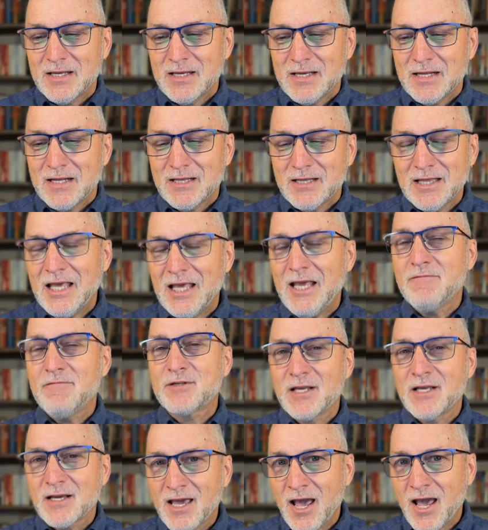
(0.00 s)
leaves
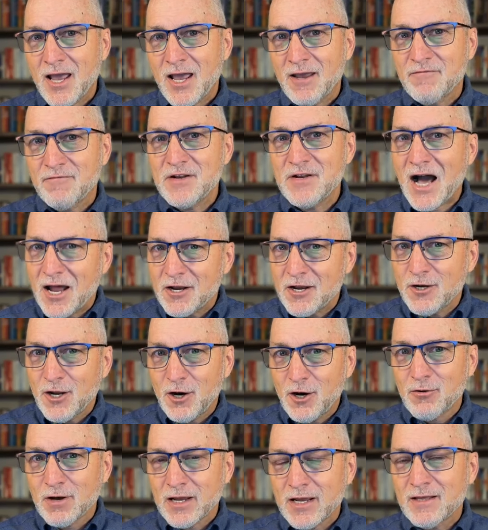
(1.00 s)
the cave not
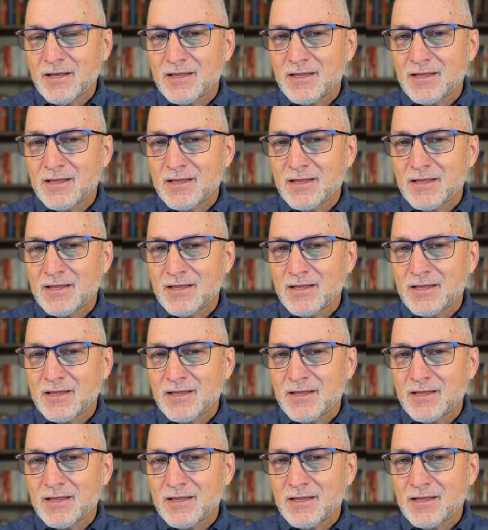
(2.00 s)
knowing